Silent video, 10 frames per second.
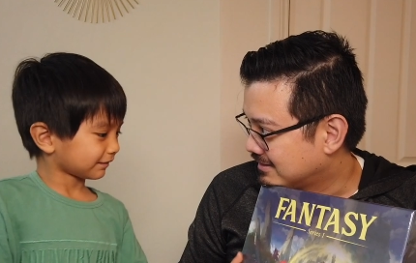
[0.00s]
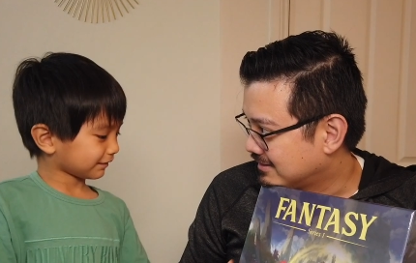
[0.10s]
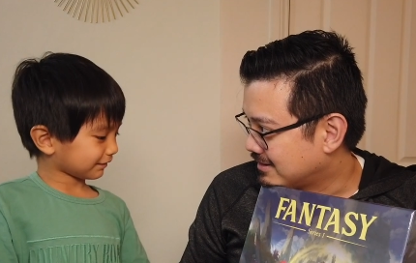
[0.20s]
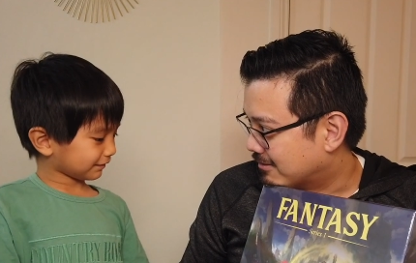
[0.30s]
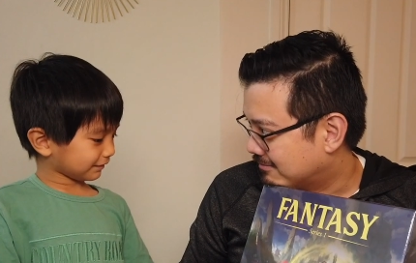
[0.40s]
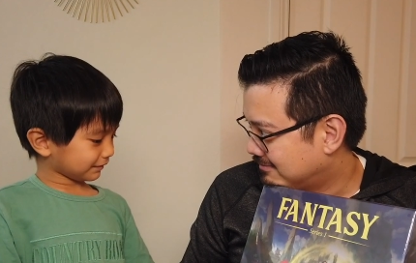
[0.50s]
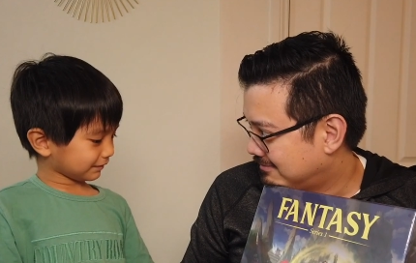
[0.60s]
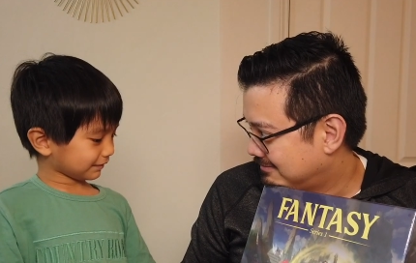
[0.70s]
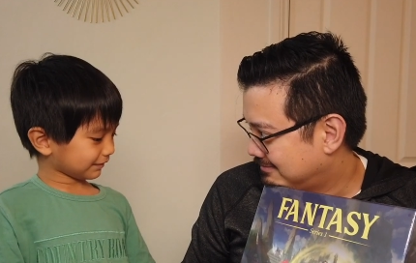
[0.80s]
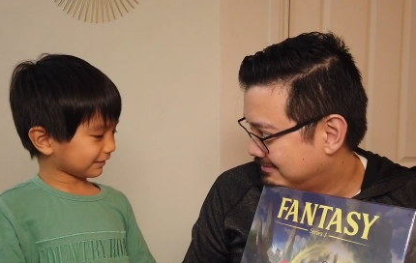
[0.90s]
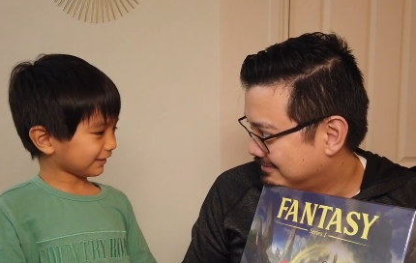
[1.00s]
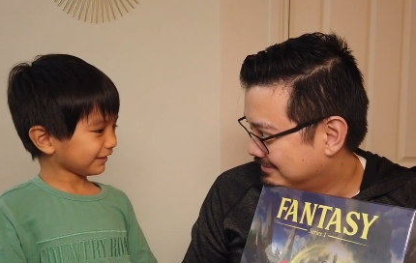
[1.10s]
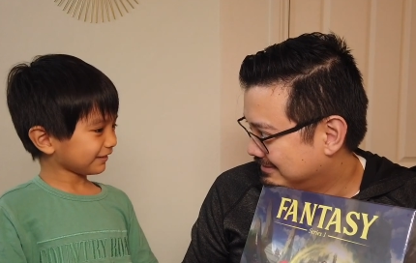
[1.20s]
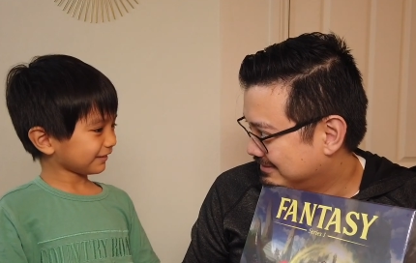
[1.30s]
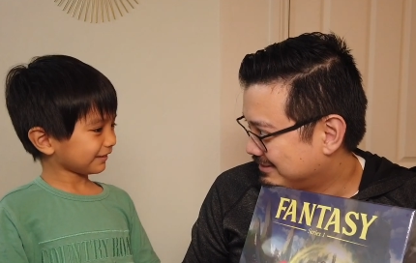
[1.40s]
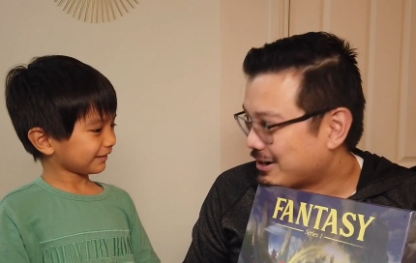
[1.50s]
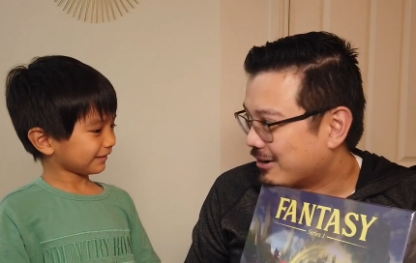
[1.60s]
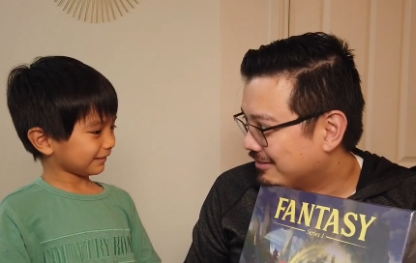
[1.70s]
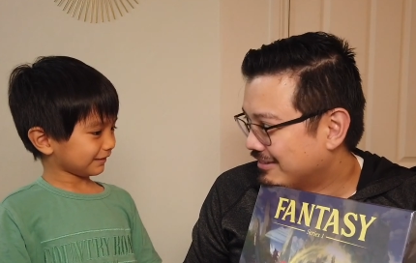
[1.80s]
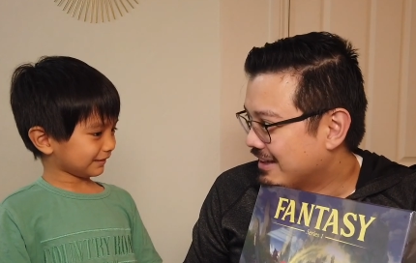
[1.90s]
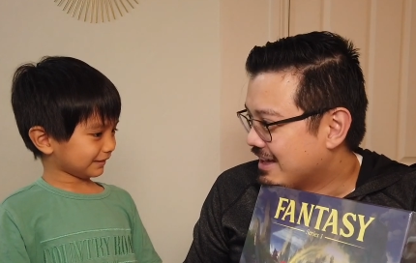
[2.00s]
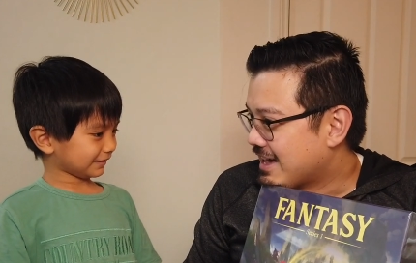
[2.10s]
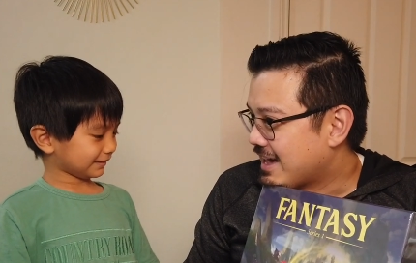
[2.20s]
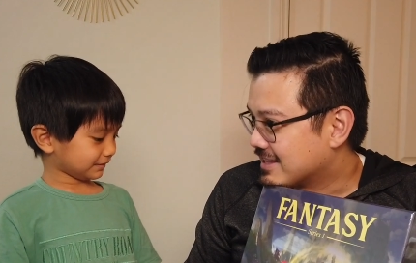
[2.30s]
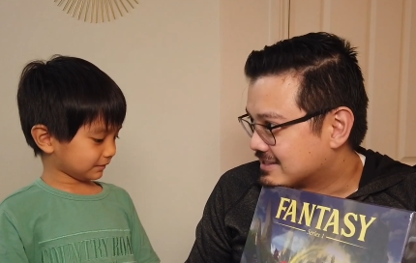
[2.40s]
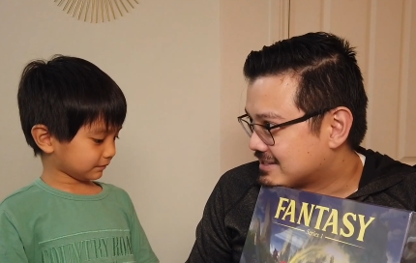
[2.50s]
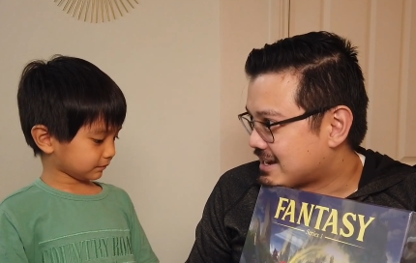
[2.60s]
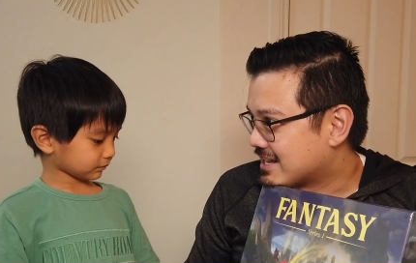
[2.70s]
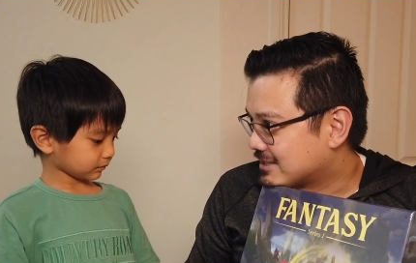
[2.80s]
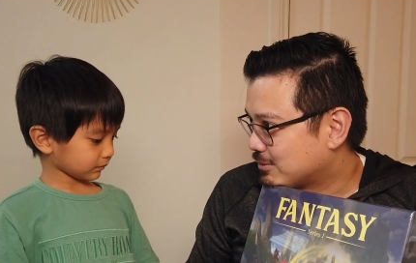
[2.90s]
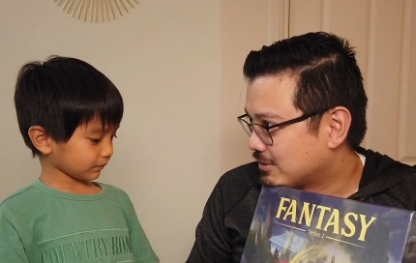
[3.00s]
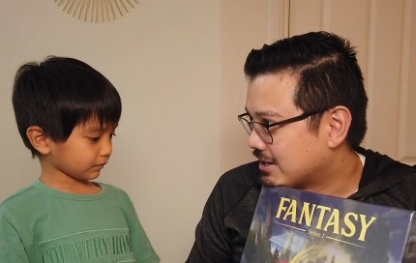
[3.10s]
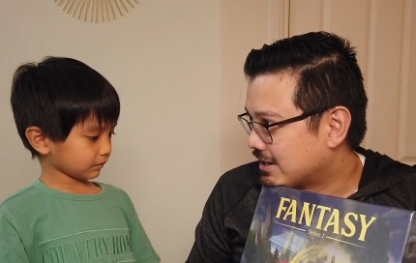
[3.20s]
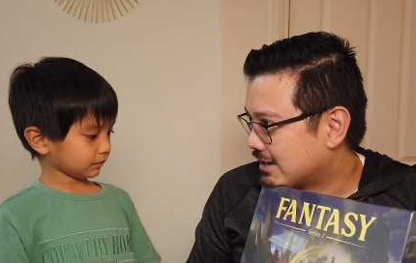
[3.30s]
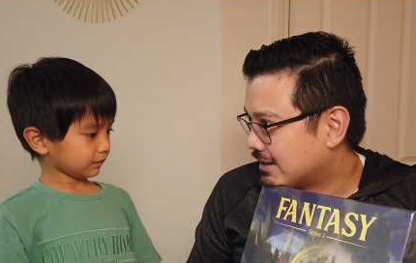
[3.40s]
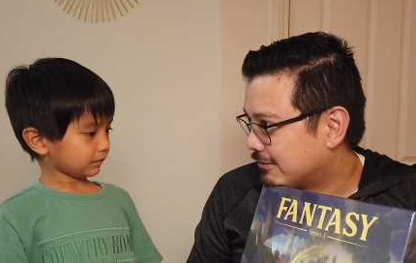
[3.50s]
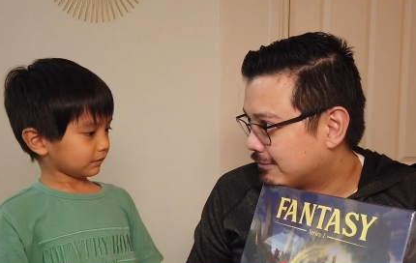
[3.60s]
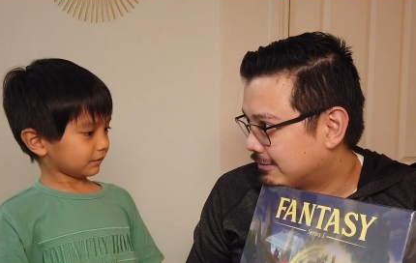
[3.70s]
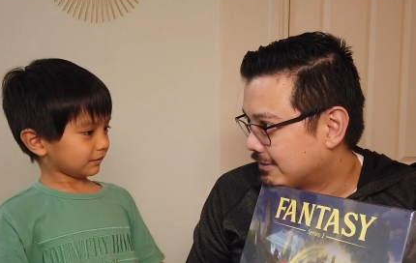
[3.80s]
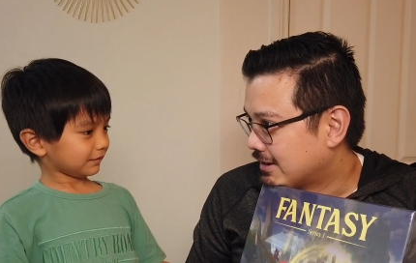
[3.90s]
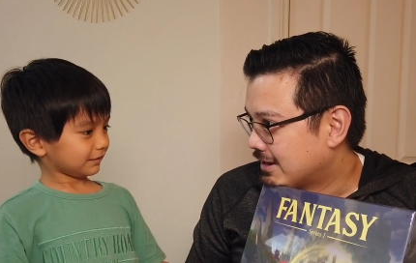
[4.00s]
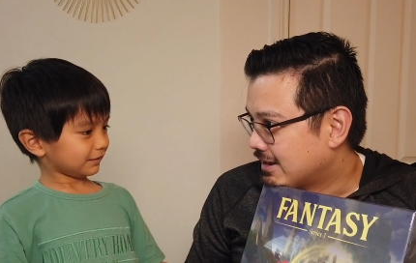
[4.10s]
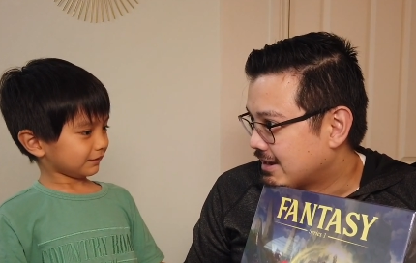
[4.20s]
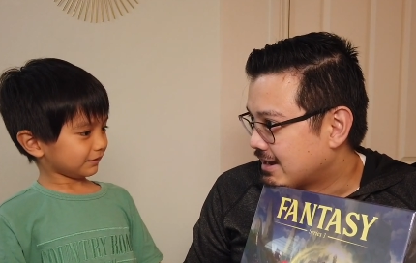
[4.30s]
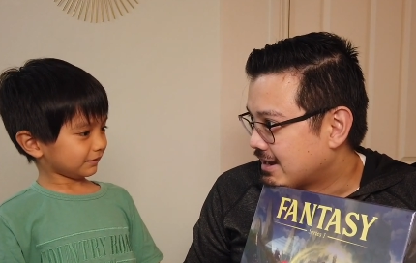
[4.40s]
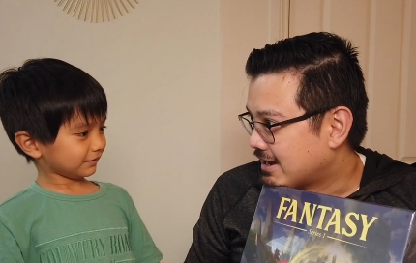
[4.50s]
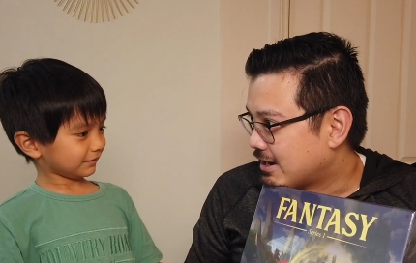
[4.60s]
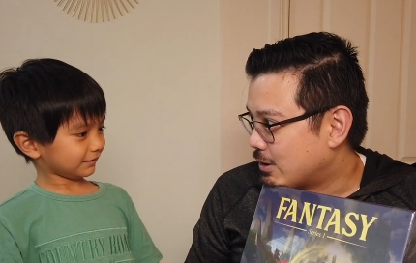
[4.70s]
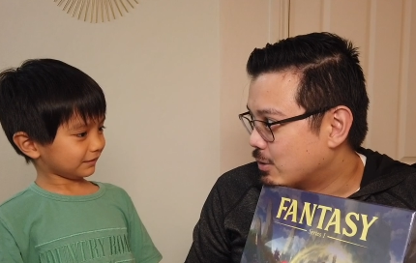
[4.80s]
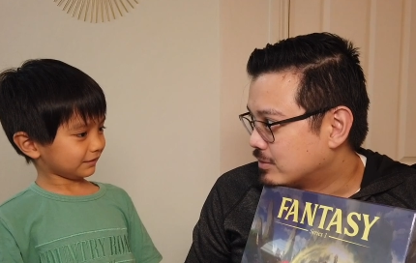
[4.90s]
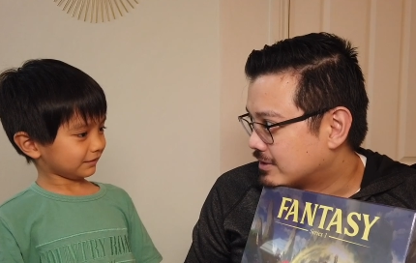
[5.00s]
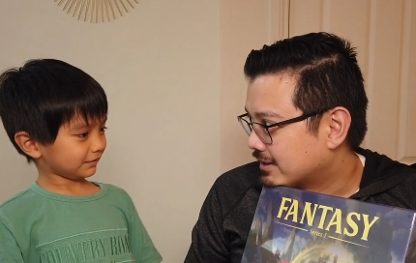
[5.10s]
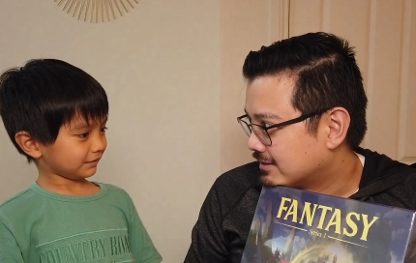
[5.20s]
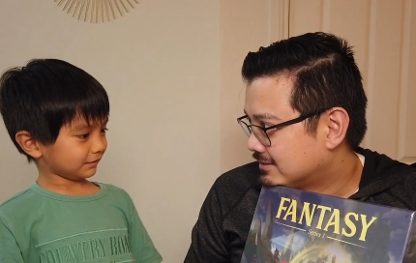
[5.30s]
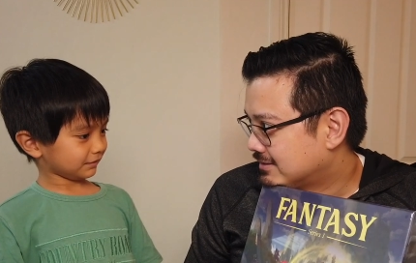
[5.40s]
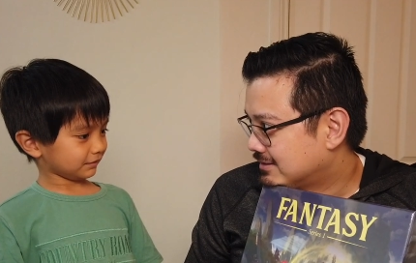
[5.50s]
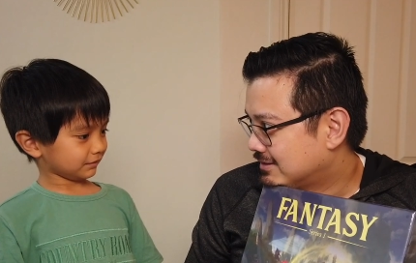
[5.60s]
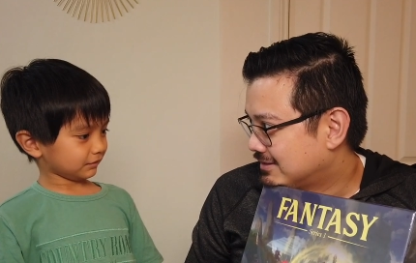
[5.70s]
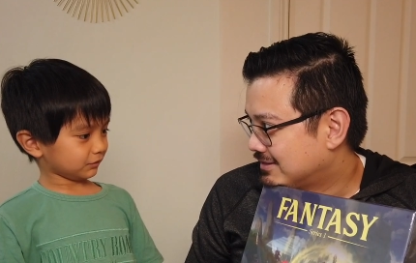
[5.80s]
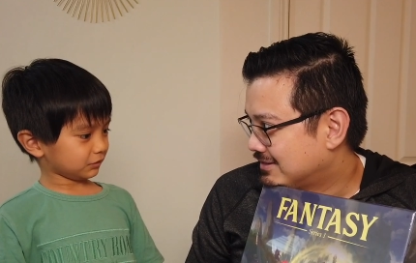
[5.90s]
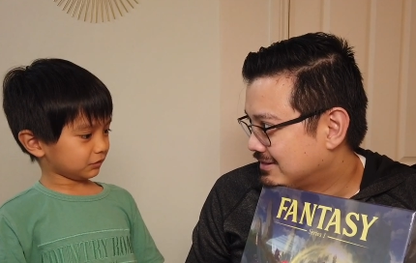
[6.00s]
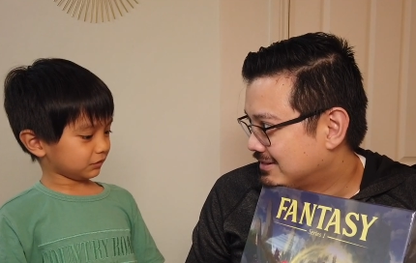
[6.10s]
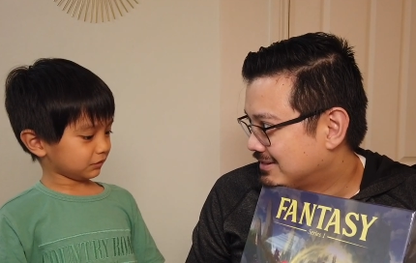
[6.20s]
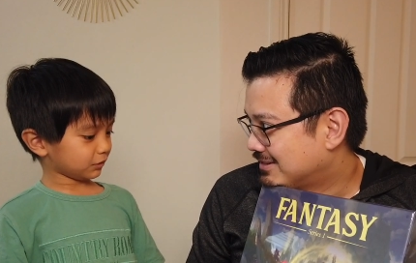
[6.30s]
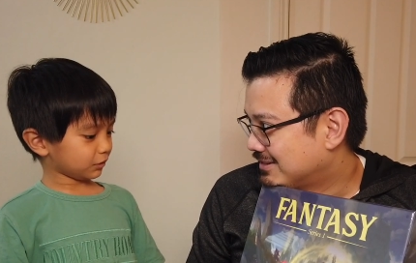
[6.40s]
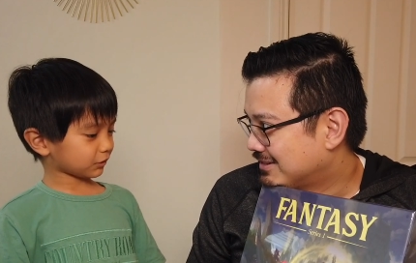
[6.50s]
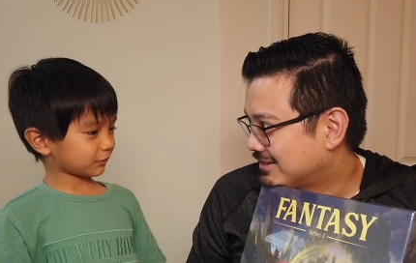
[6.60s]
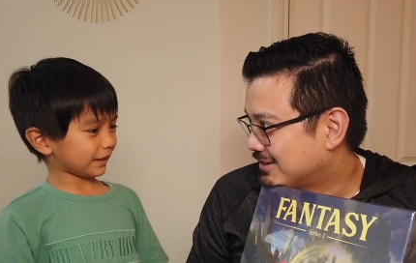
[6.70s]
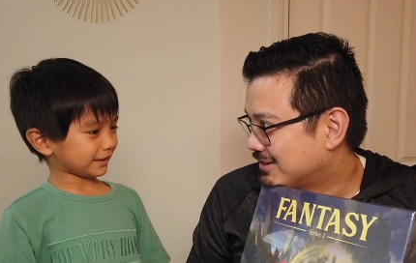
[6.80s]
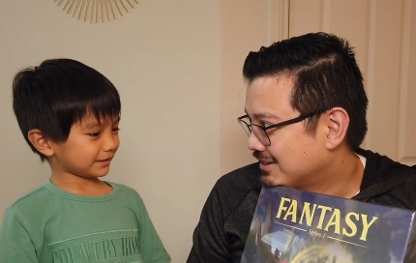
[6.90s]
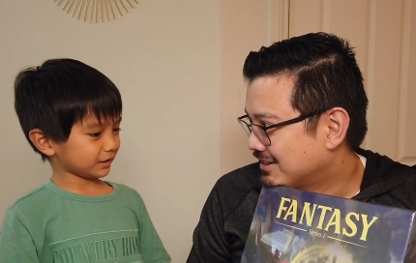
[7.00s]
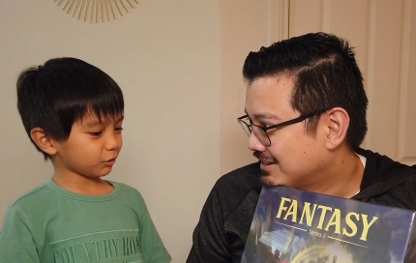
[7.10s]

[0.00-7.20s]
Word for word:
Speaker 1: No.
Speaker 2: No?
Speaker 1: No. It starts with uh, Altar.
Speaker 2: Quest.